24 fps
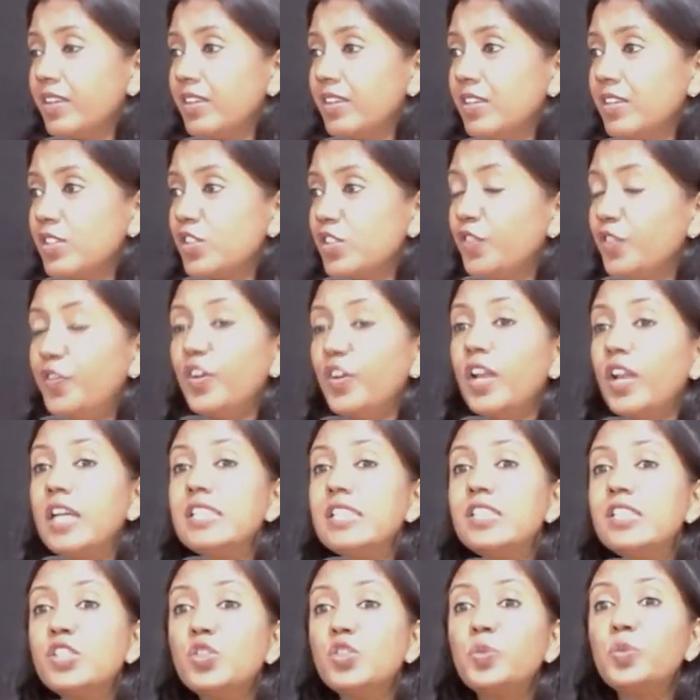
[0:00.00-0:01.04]
So, for
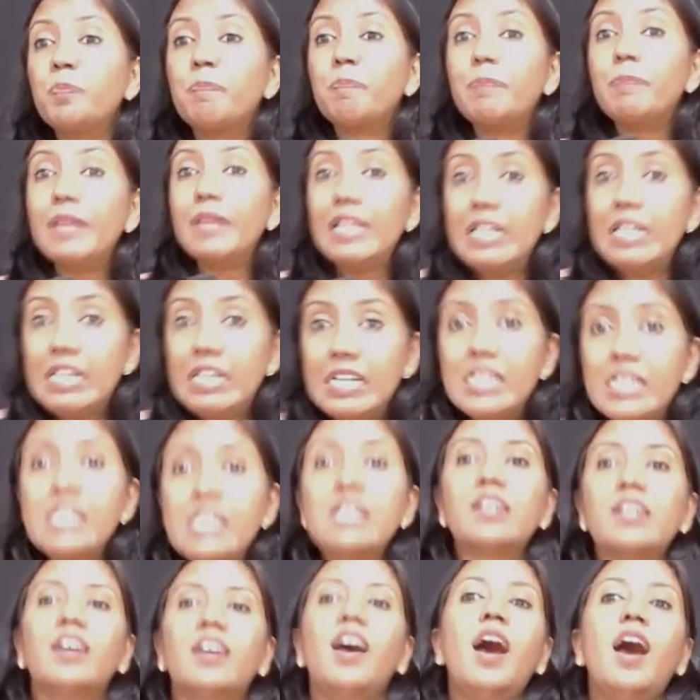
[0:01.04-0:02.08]
us to build
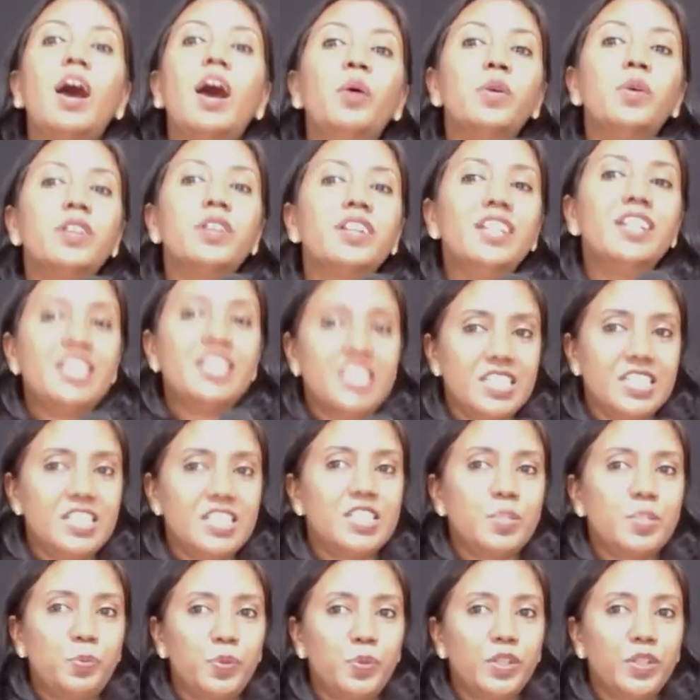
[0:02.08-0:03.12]
our
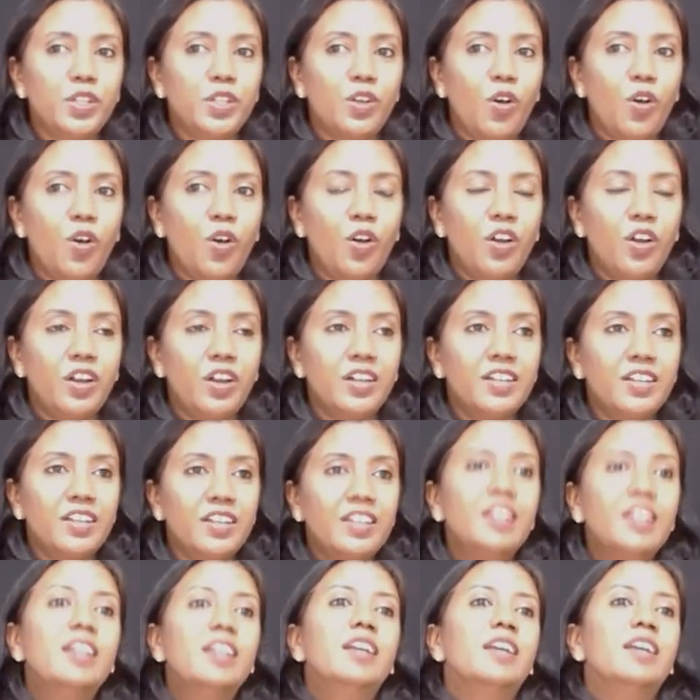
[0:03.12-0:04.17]
relationship with God,
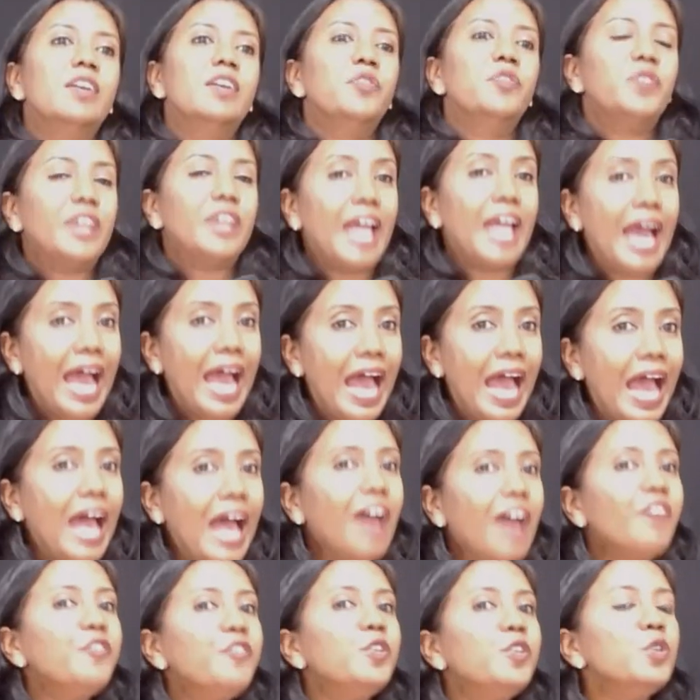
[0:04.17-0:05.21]
we
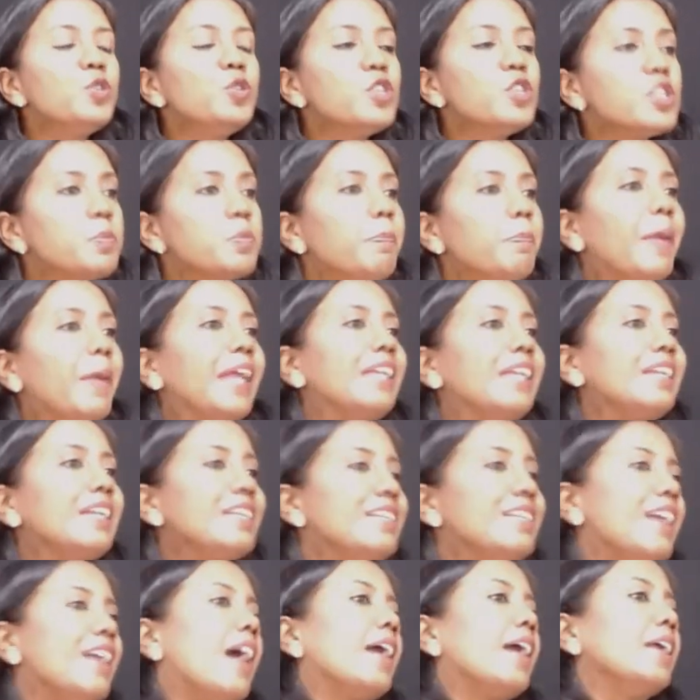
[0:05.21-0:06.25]
have to spend
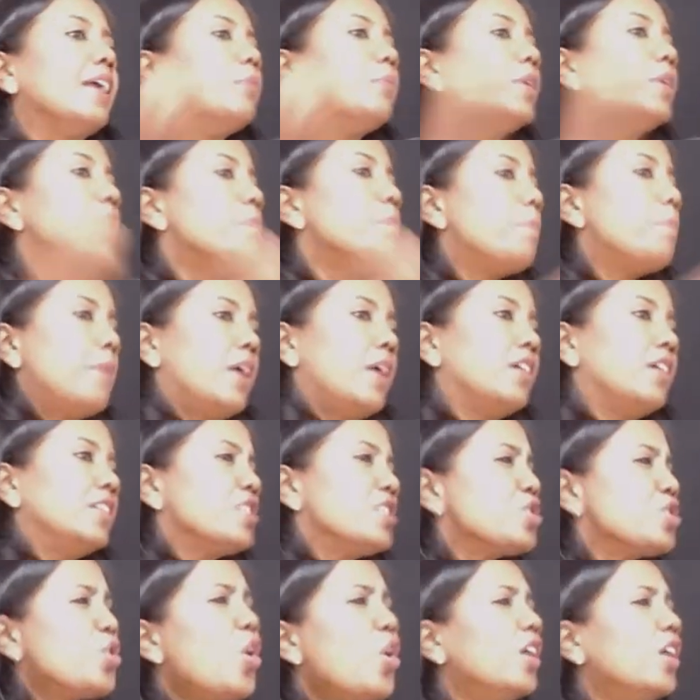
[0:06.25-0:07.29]
time in prayer.
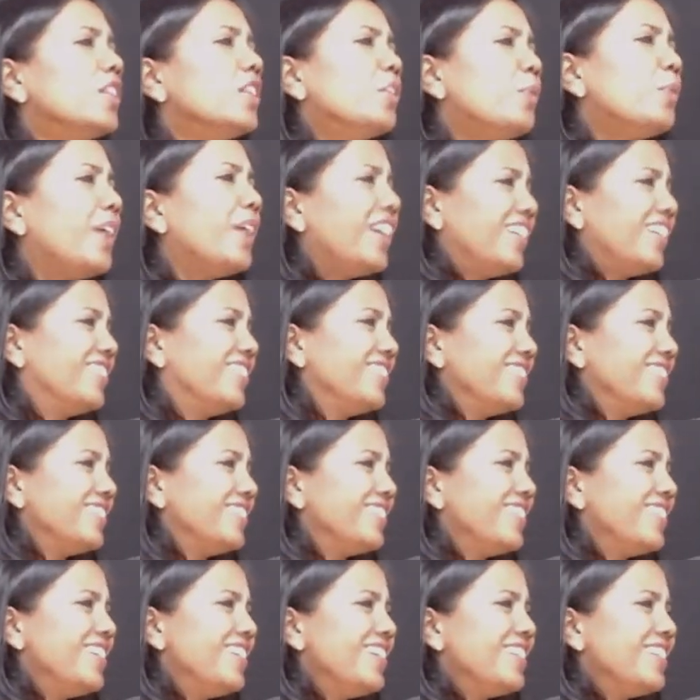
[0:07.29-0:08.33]
There's no other way.
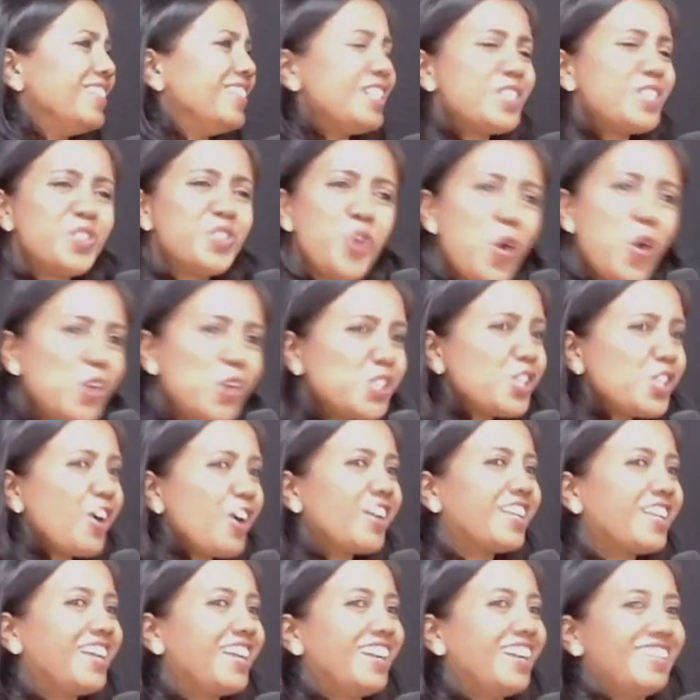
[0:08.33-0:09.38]
There's no
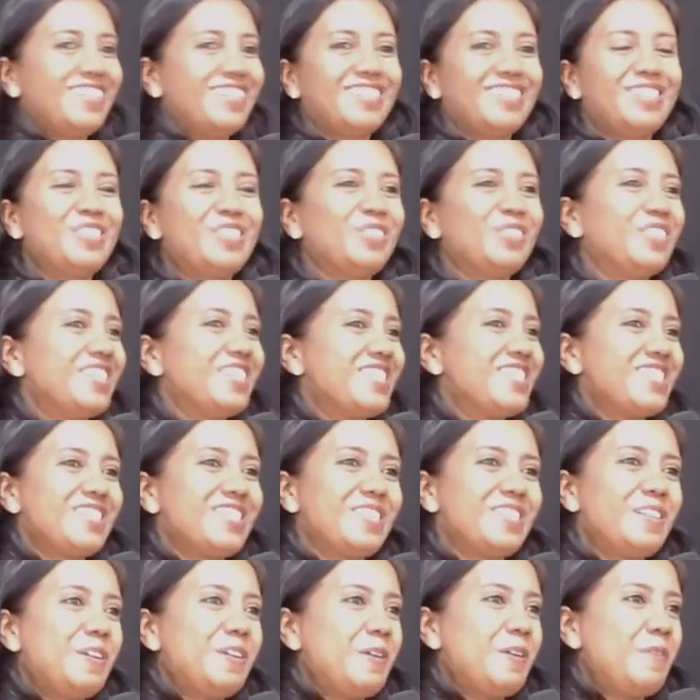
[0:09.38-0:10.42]
shortcut to this.
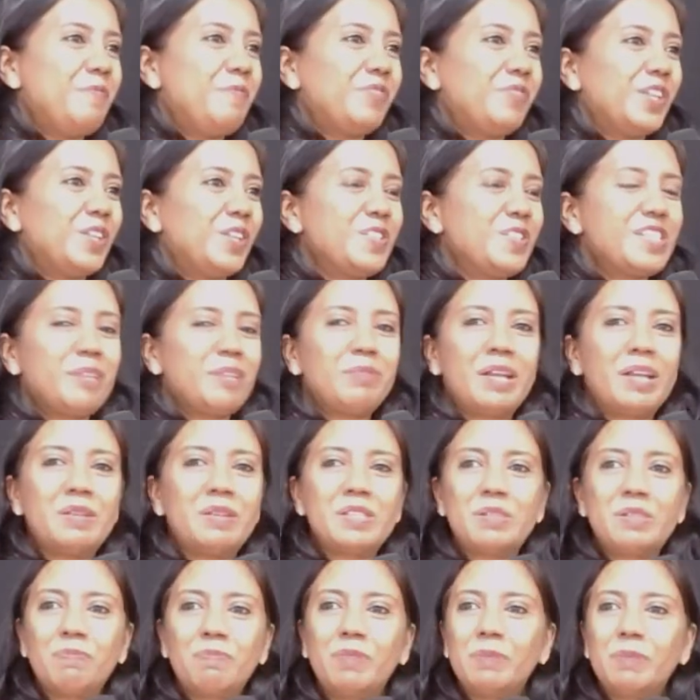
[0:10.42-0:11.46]
You know,
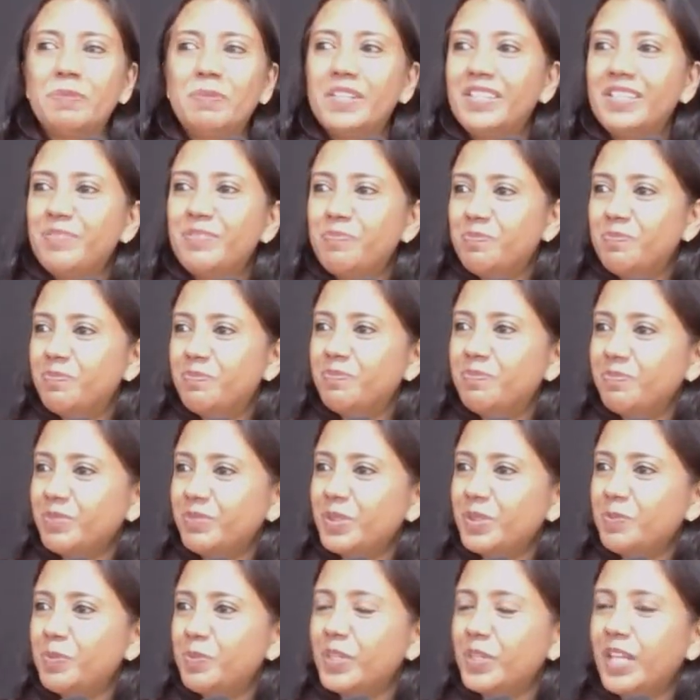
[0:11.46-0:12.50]
sometimes people
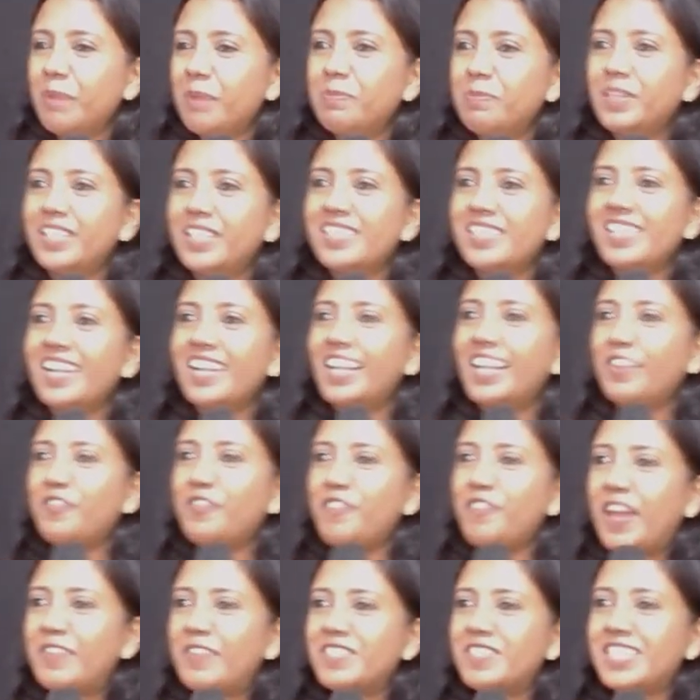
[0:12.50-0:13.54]
you put up things, right? Like
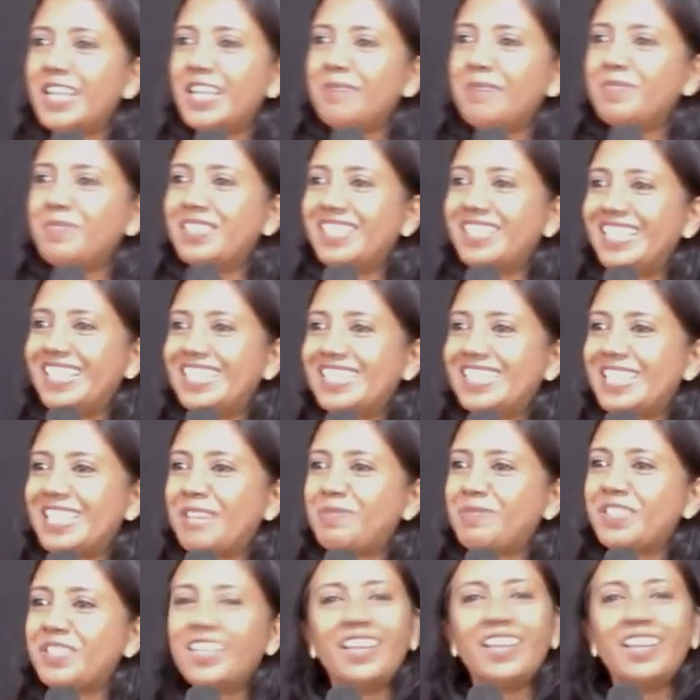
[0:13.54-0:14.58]
five steps, three steps.